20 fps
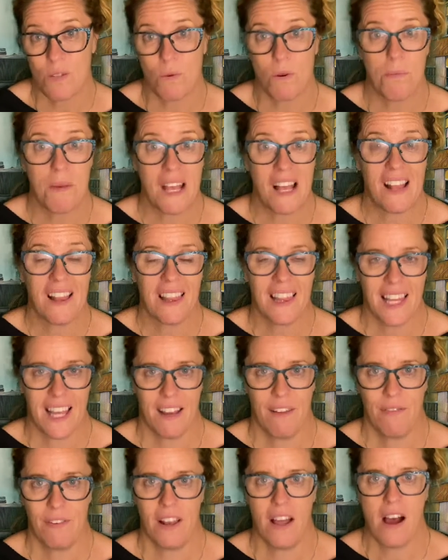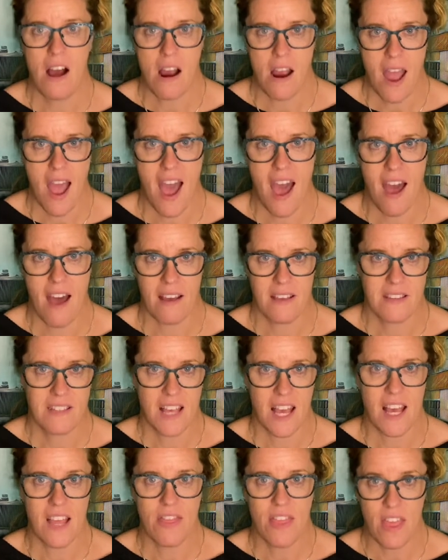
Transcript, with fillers: will be a lifelong asset